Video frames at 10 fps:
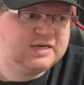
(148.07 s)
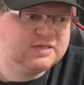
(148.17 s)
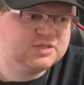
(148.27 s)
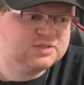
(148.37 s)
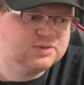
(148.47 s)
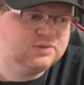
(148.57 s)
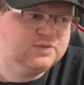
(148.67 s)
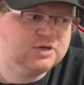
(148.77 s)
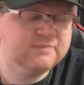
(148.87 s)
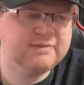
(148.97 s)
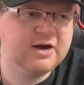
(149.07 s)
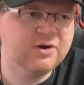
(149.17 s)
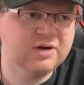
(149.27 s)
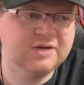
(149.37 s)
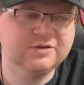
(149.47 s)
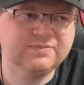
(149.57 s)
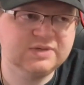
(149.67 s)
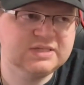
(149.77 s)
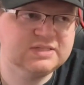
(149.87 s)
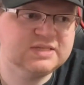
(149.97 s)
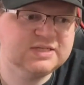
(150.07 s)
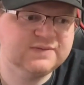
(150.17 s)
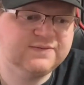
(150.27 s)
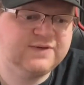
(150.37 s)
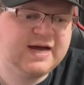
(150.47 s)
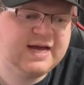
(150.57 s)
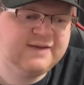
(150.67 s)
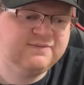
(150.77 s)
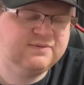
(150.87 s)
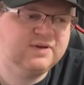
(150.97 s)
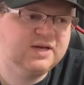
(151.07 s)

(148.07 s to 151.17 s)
I assume you can power on your PlayStation 5